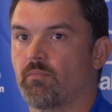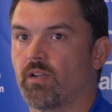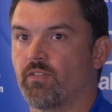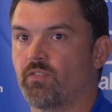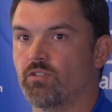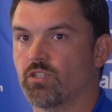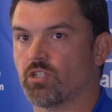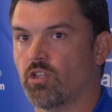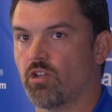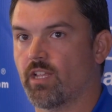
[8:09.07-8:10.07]
but if you
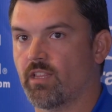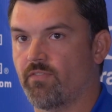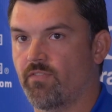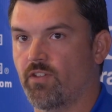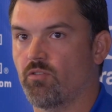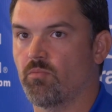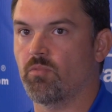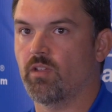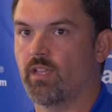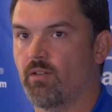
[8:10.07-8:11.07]
just look at the film,
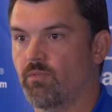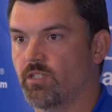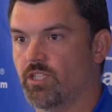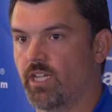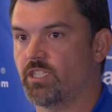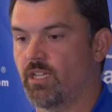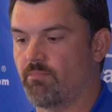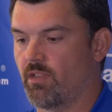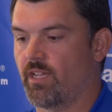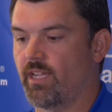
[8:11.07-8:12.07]
and when JJ
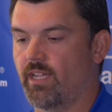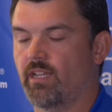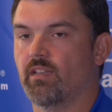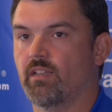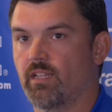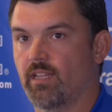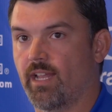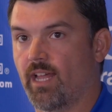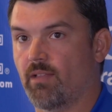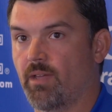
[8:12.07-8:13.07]
played in
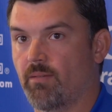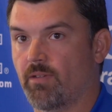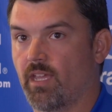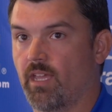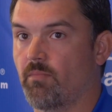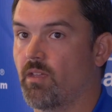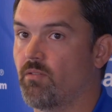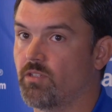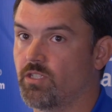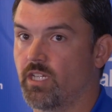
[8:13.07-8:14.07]
that Alabama game
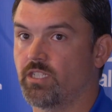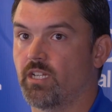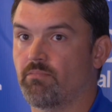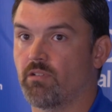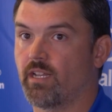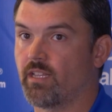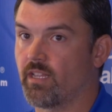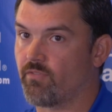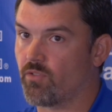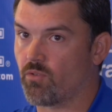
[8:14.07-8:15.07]
and when JJ played in
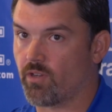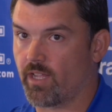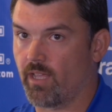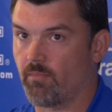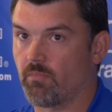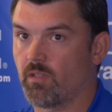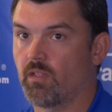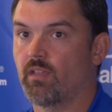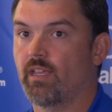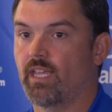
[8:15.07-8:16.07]
that Florida game,
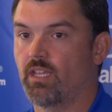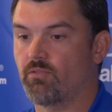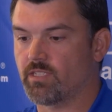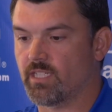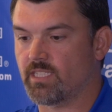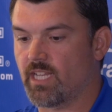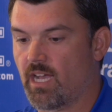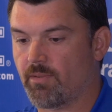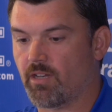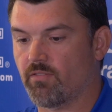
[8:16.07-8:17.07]
he was as
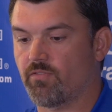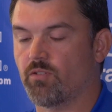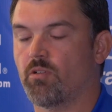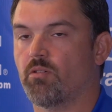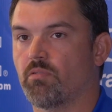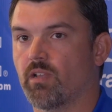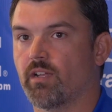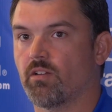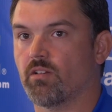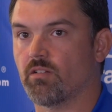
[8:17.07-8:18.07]
dominant a football
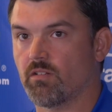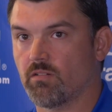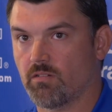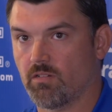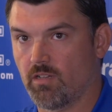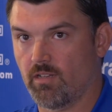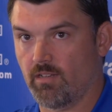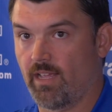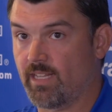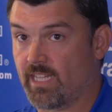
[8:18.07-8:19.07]
player
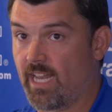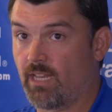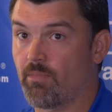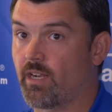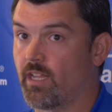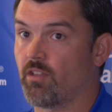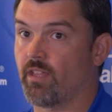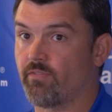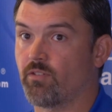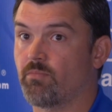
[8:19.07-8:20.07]
as anybody on
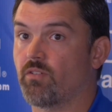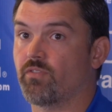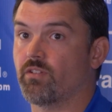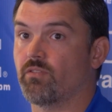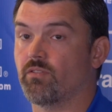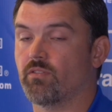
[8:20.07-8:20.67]
that football field.